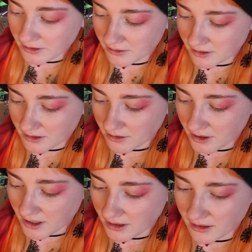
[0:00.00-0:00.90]
So just go
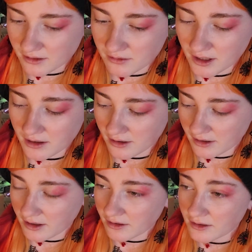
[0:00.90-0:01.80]
ahead and do that on
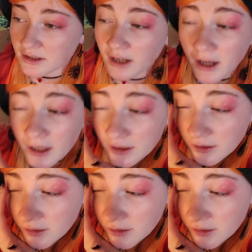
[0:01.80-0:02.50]
the other side.